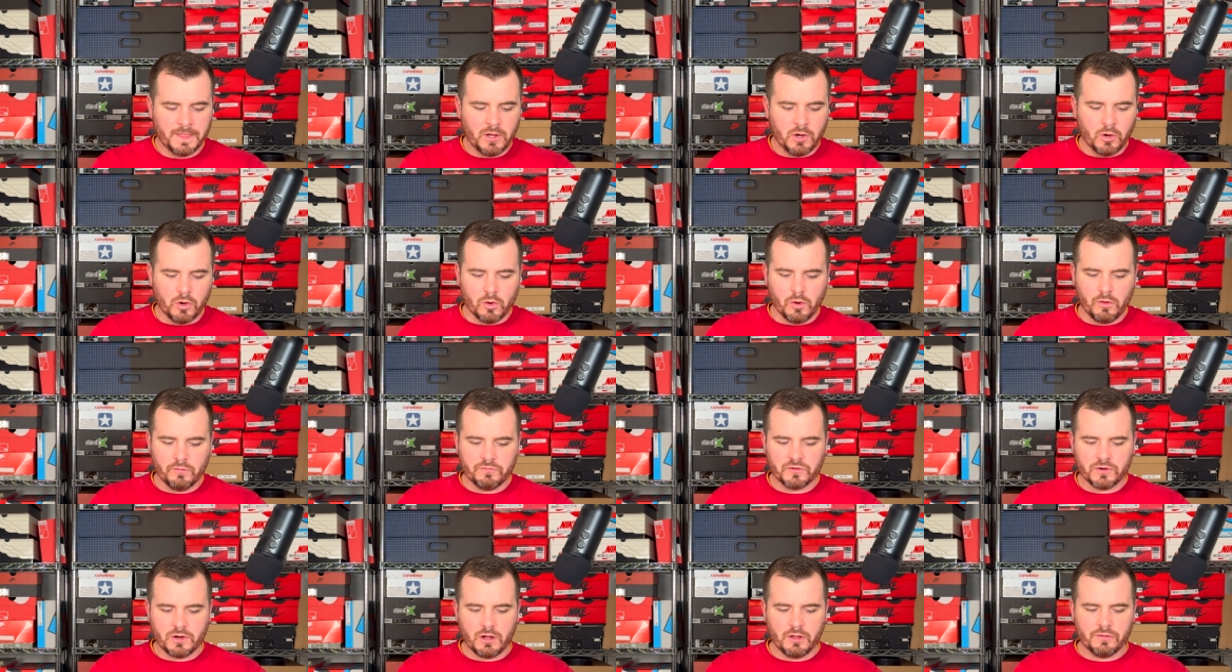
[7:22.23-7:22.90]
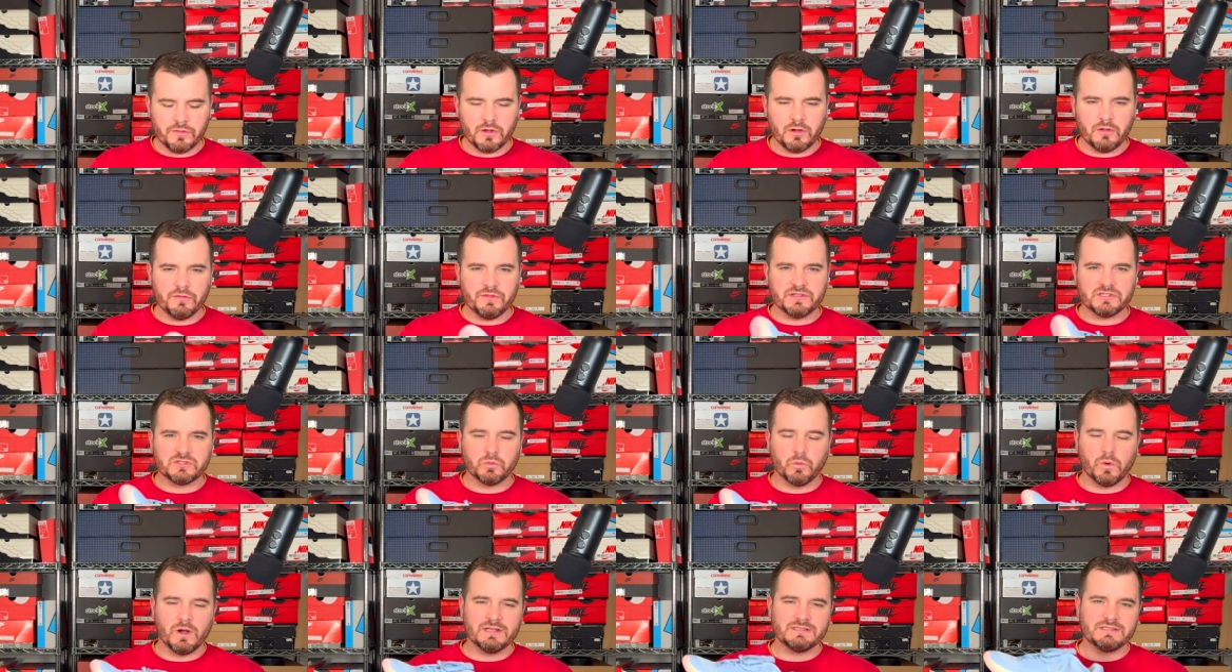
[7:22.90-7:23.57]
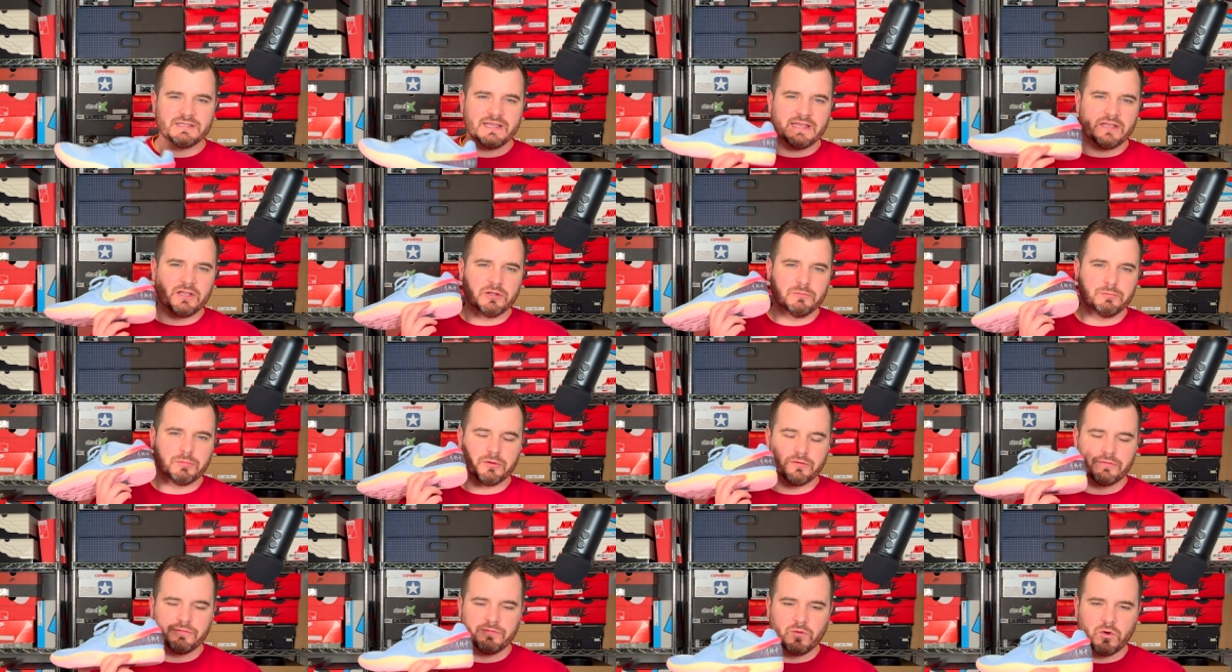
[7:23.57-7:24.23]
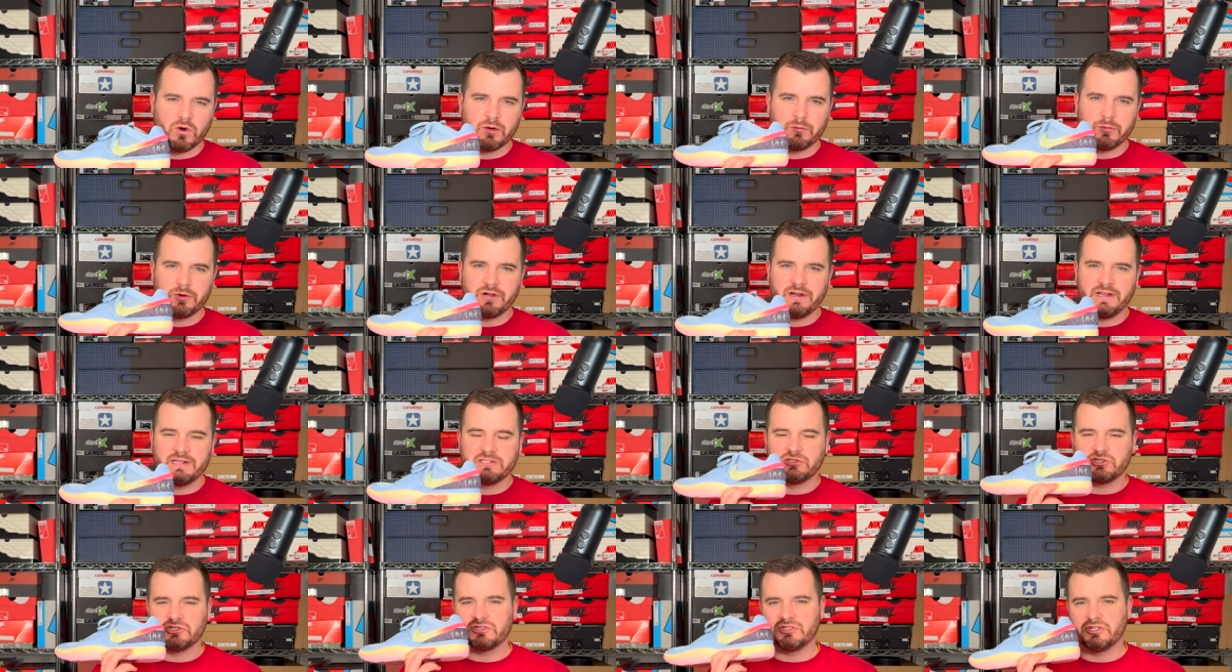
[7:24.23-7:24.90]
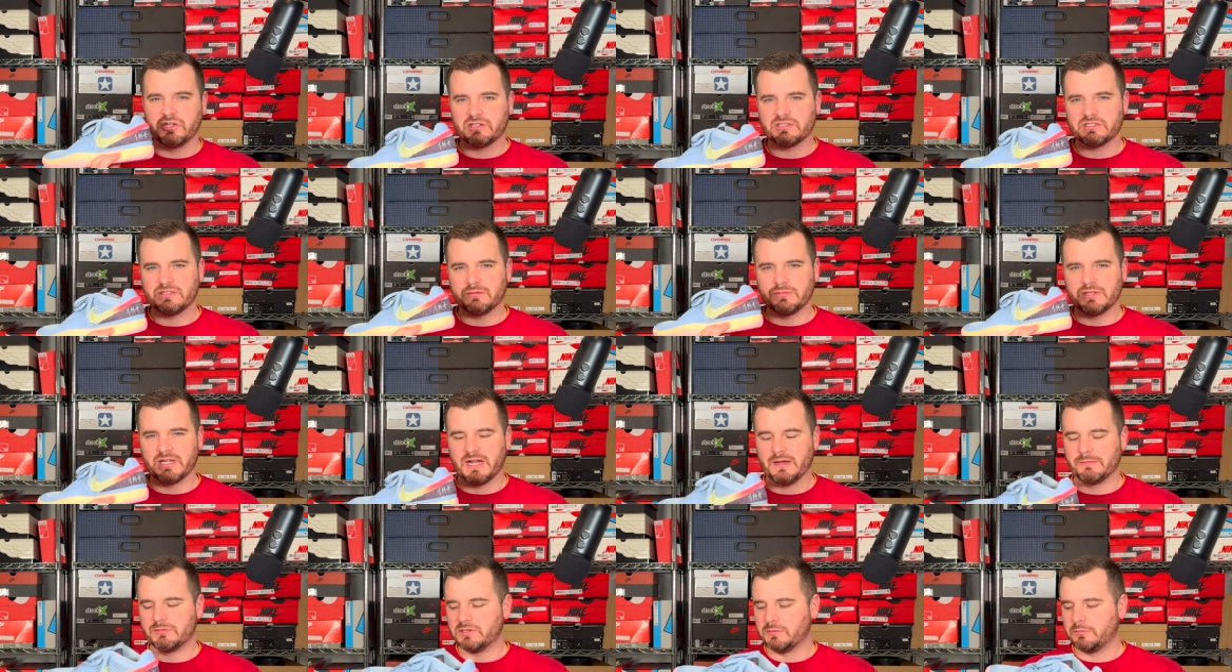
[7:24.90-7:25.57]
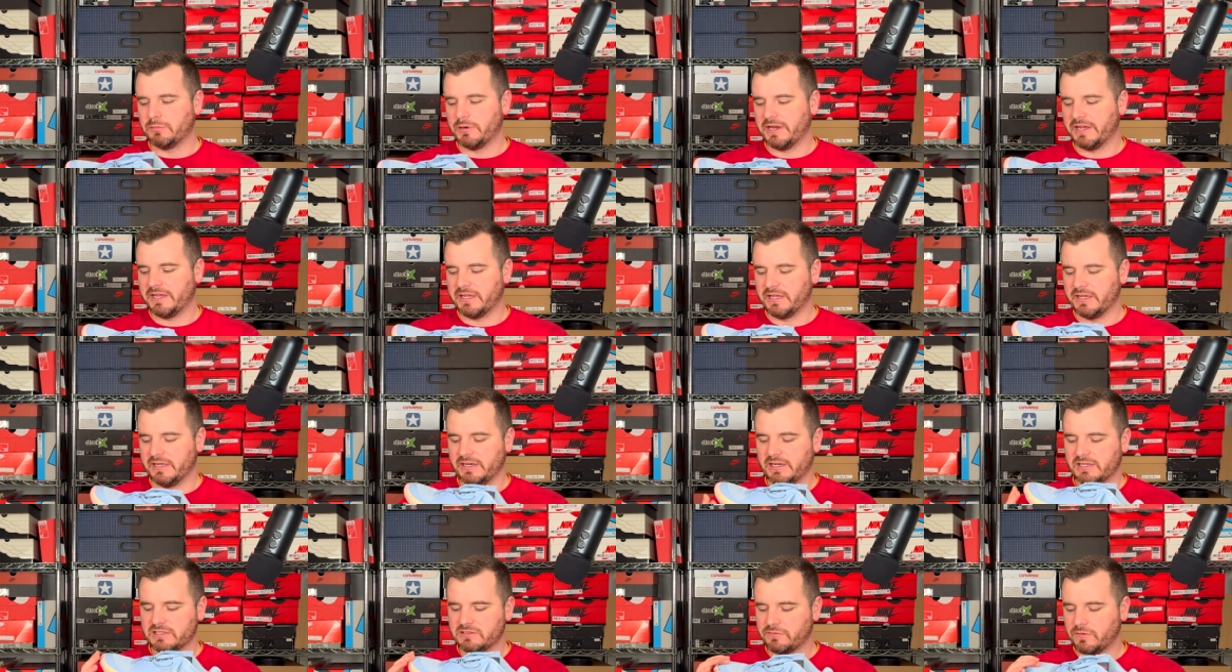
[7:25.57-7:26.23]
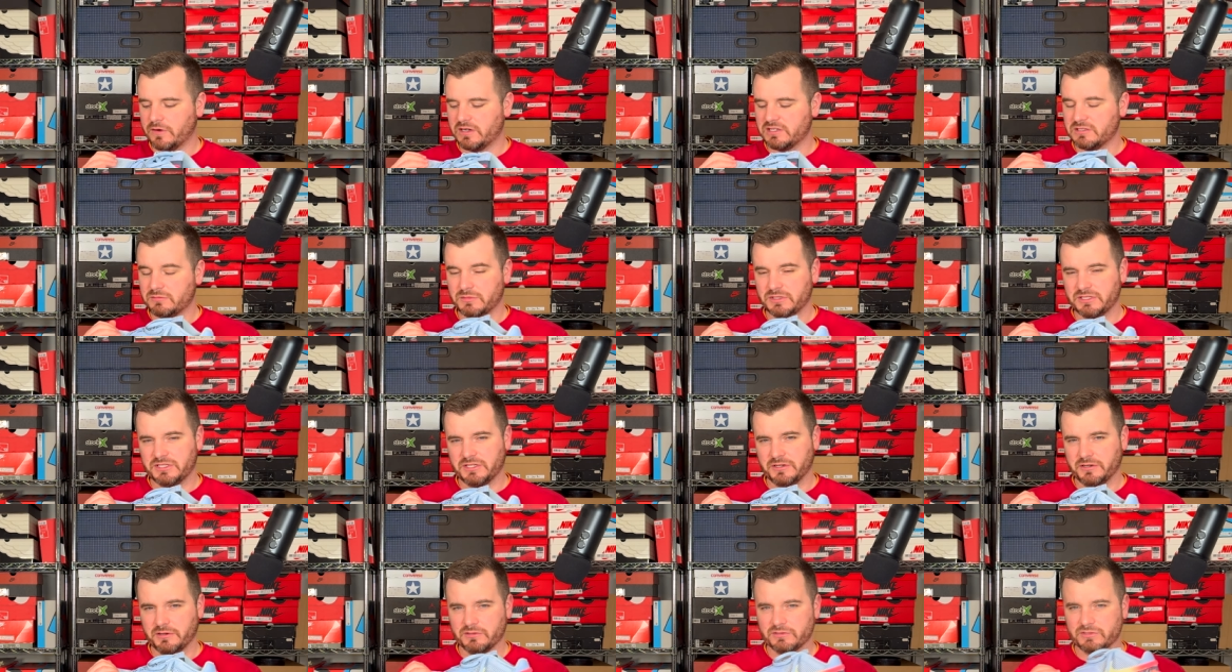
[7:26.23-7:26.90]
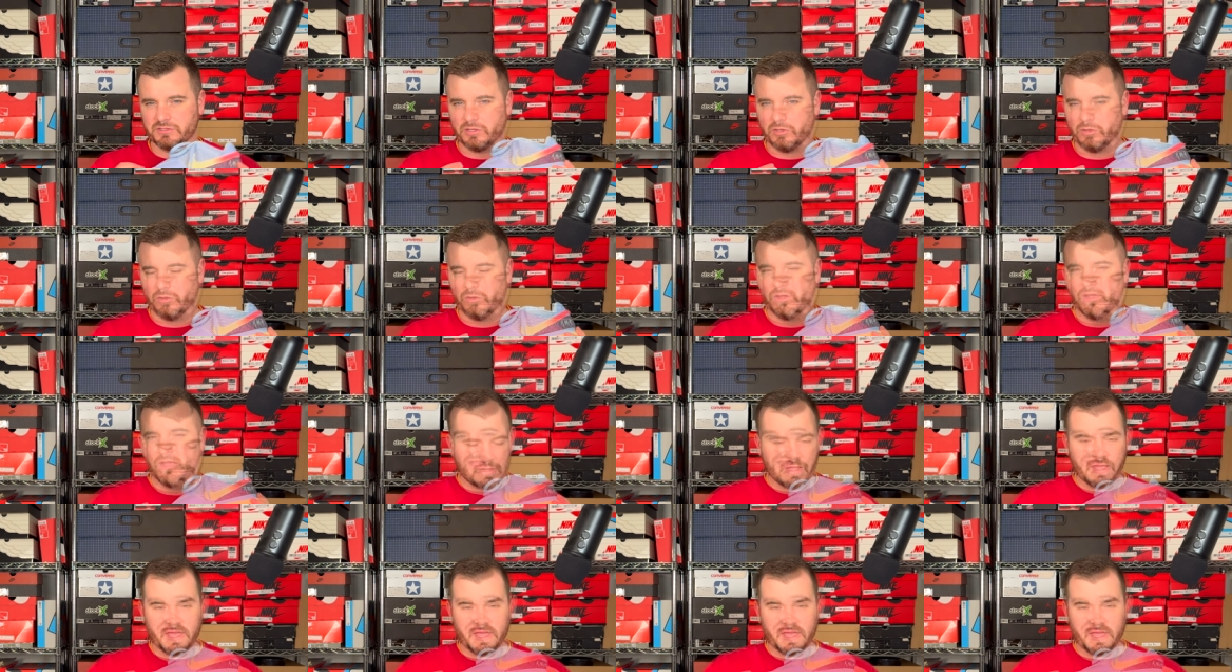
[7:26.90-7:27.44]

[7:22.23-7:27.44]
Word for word: Overall though, this was a good performer. It just took some time to break in as far as materials go.